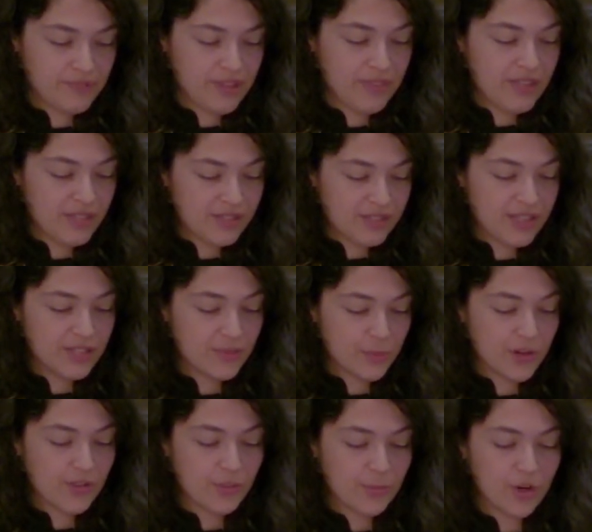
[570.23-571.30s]
This is
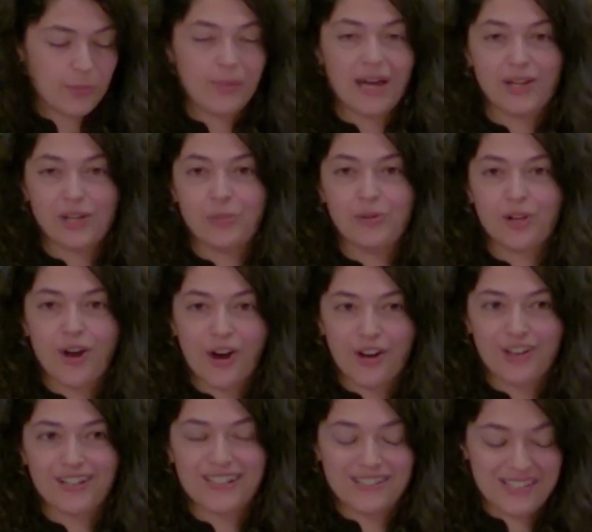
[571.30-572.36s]
where the more malleable
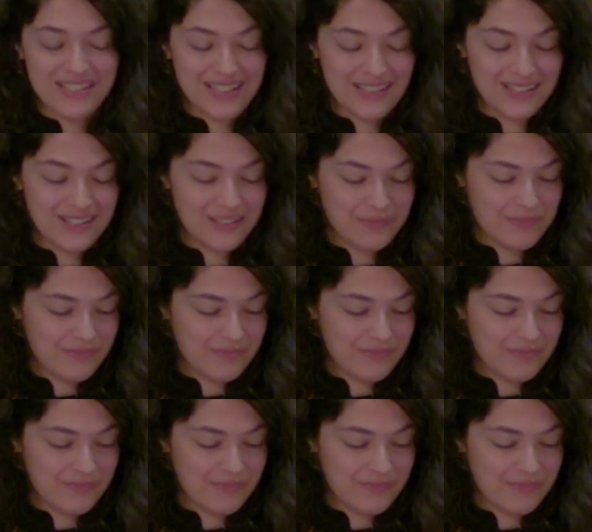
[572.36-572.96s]
heart is needed.